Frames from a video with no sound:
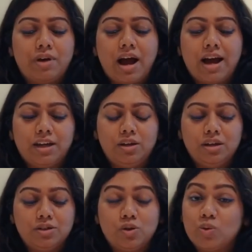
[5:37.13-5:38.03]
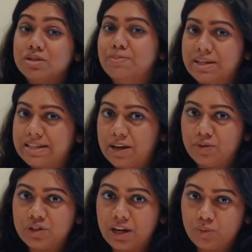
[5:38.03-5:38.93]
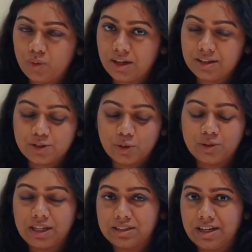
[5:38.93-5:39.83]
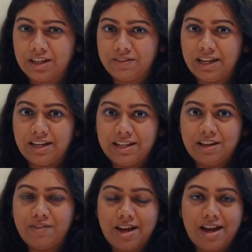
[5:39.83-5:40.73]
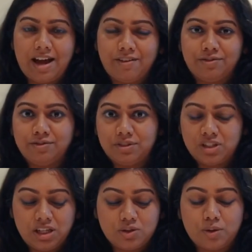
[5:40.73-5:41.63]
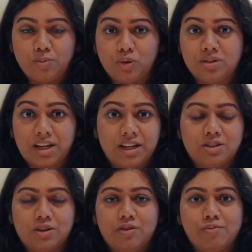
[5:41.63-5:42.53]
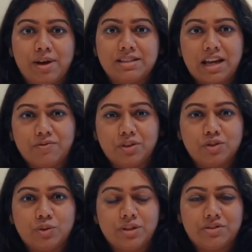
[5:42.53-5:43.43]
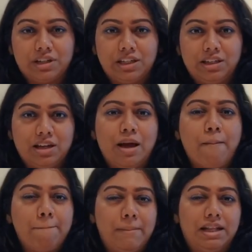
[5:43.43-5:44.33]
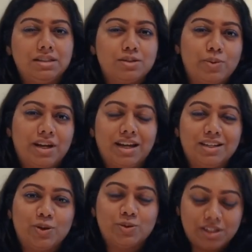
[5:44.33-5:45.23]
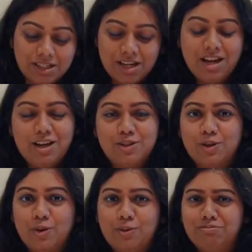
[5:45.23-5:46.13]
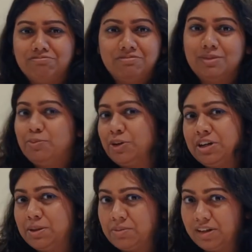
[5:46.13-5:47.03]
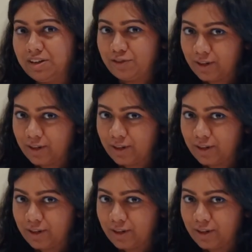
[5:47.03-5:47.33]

I toast my sandwich at work, so that's kind of the idea why I have cheese on both sides of my sandwich, so it really melts when I toast it. So put it in the middle if you